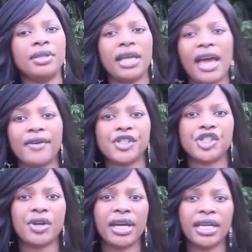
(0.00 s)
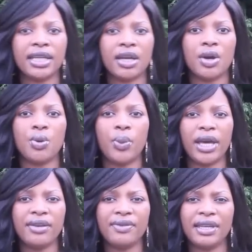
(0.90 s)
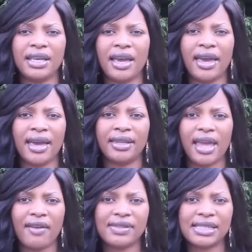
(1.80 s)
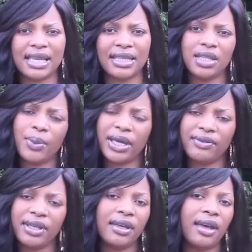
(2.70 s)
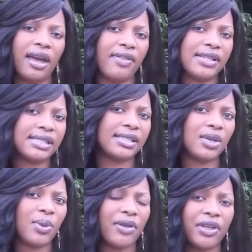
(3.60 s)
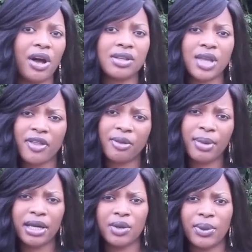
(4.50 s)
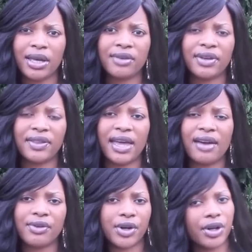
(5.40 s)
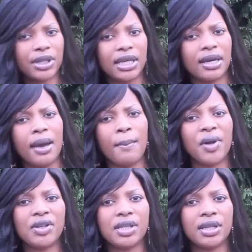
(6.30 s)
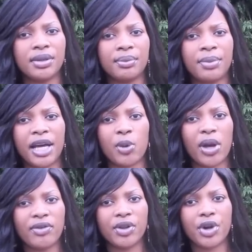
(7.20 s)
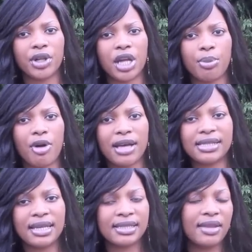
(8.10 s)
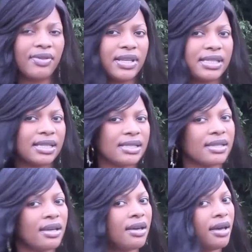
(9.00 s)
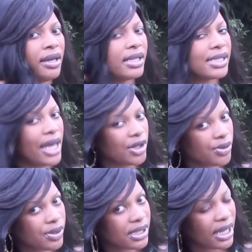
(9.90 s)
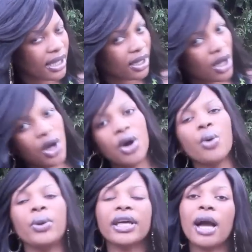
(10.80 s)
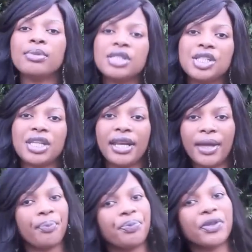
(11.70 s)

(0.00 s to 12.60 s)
They have straight, wavy, and they have slightly wavy, and this is deep wave. They also have the body wave and they have curly, but the body wave and the curly are processed, and this is in its natural state. When it comes to shedding,